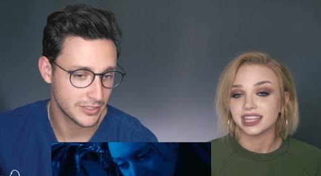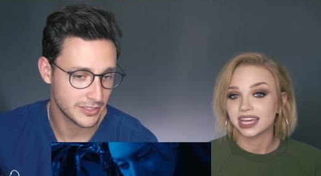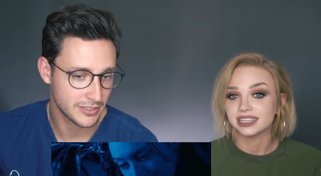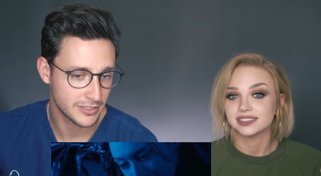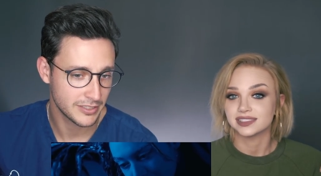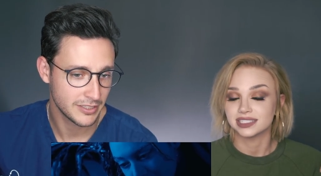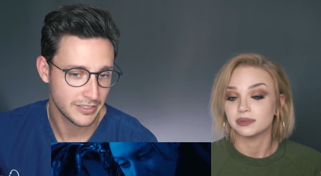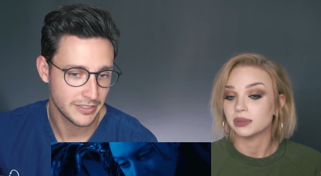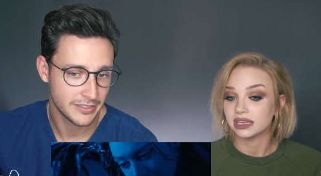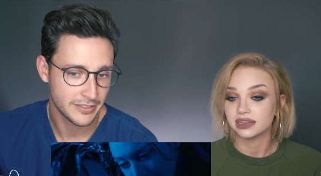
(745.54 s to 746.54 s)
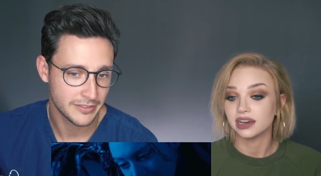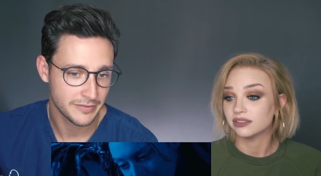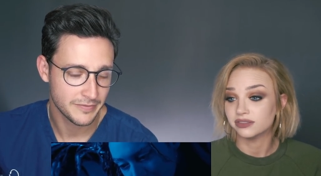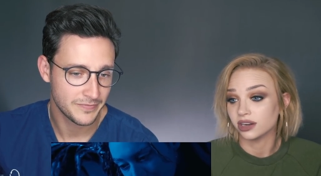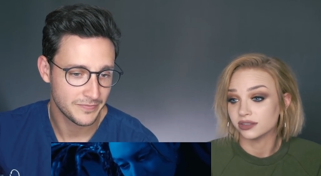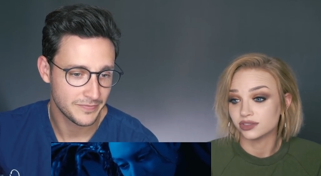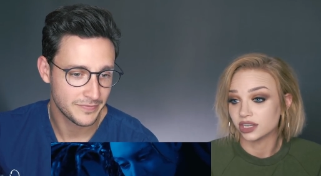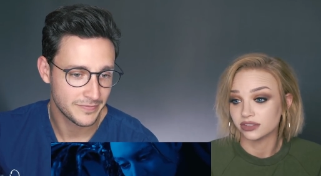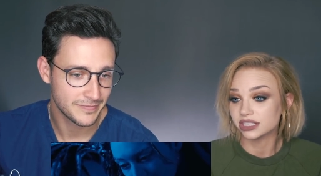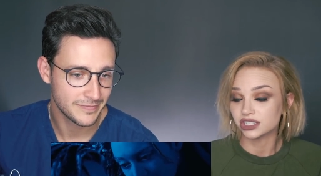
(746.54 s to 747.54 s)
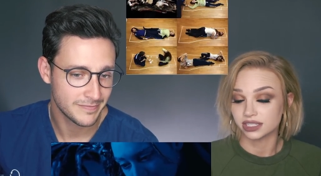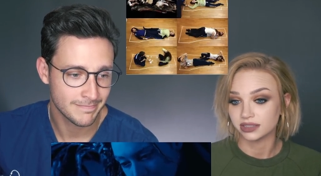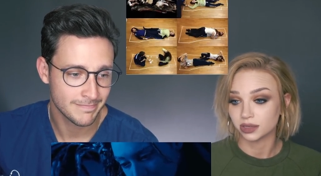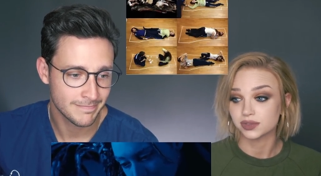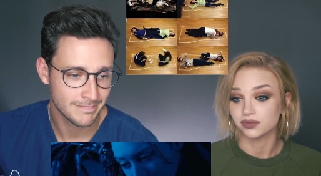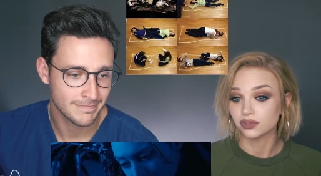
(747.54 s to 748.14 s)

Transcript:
Speaker 1: That is the debate of our generation. There was